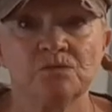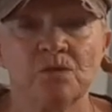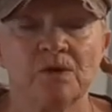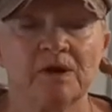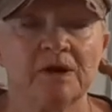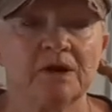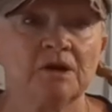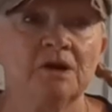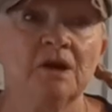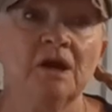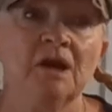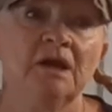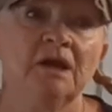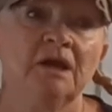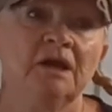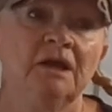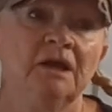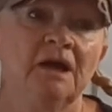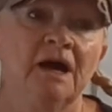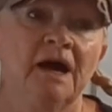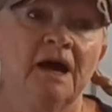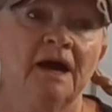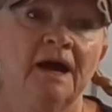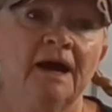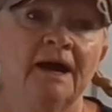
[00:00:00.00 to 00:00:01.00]
where,
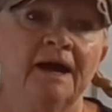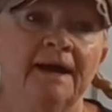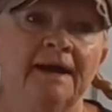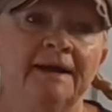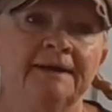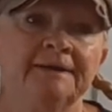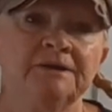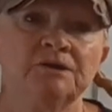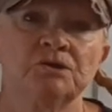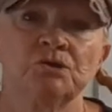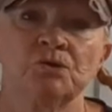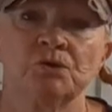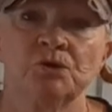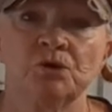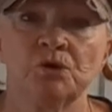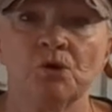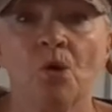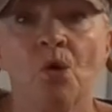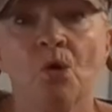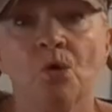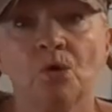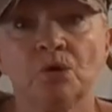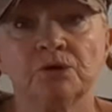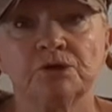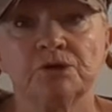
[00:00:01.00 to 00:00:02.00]
uh, you know, you
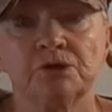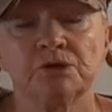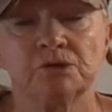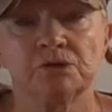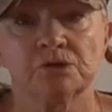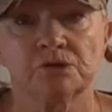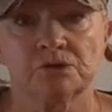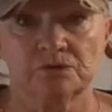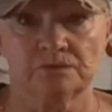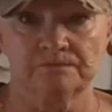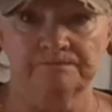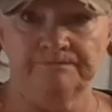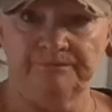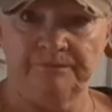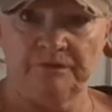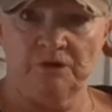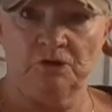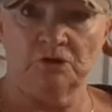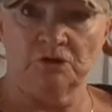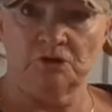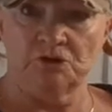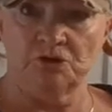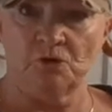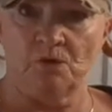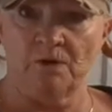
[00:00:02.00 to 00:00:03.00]
hold your
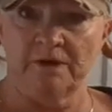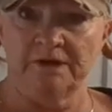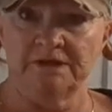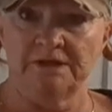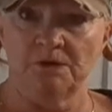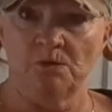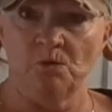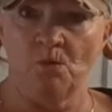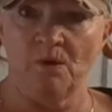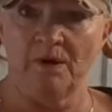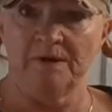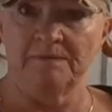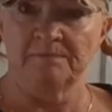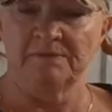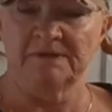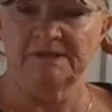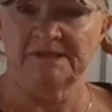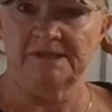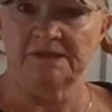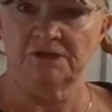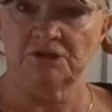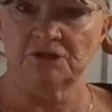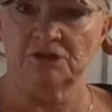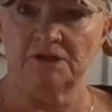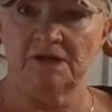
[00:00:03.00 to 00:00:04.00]
your joint in one
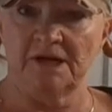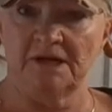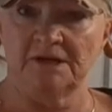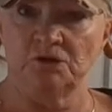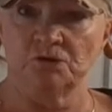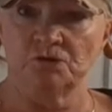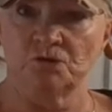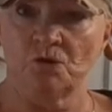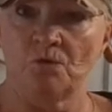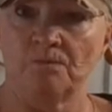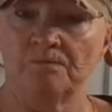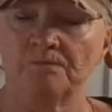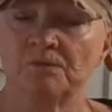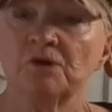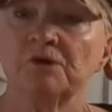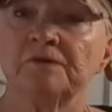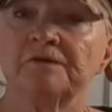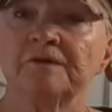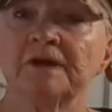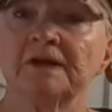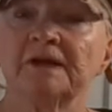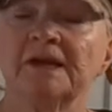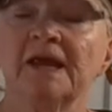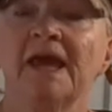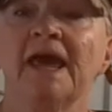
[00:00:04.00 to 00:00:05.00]
position and you don't move
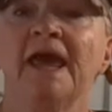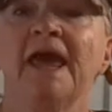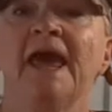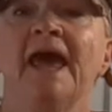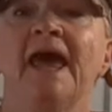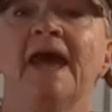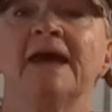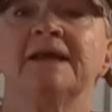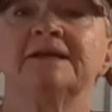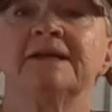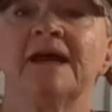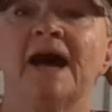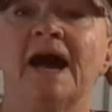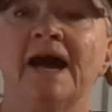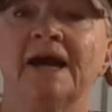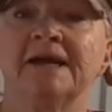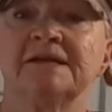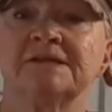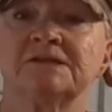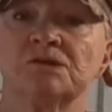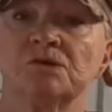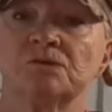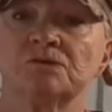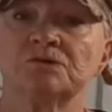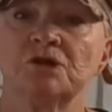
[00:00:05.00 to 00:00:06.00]
it, and
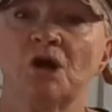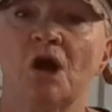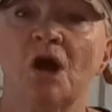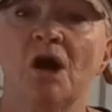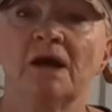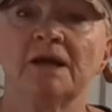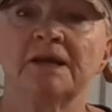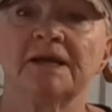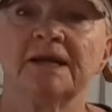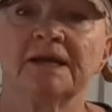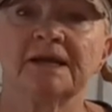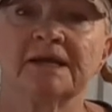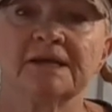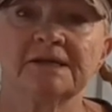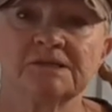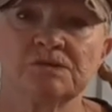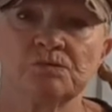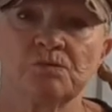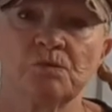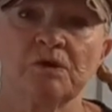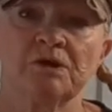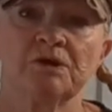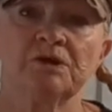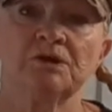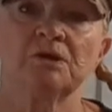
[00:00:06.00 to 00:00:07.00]
isotonic is
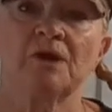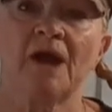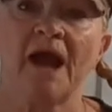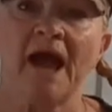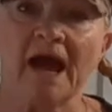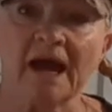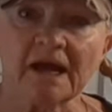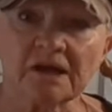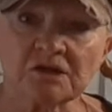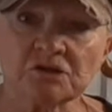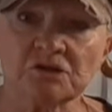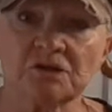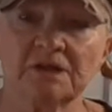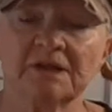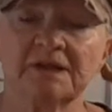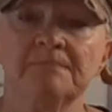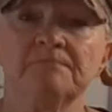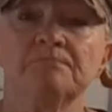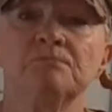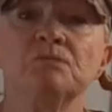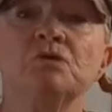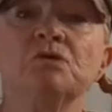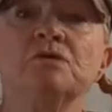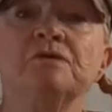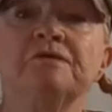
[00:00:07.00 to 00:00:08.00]
where you're actually
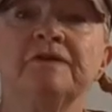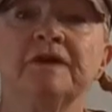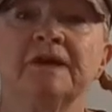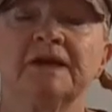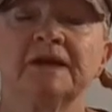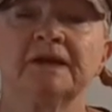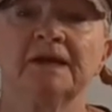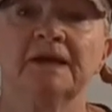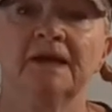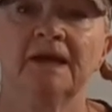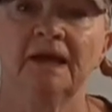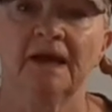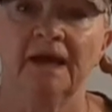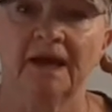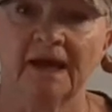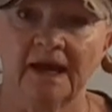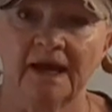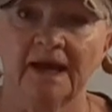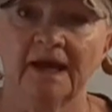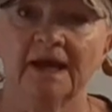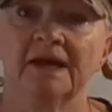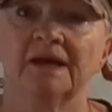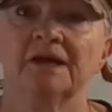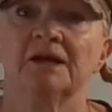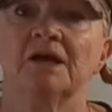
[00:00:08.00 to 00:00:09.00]
moving
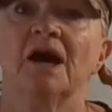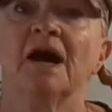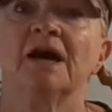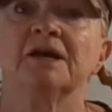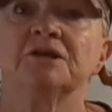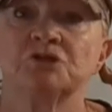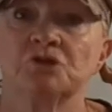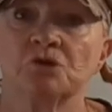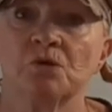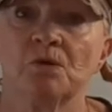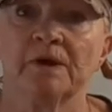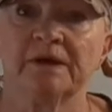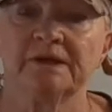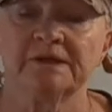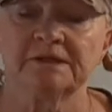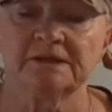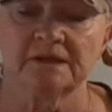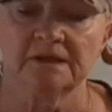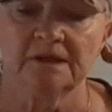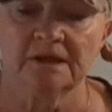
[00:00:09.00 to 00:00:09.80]
a joint.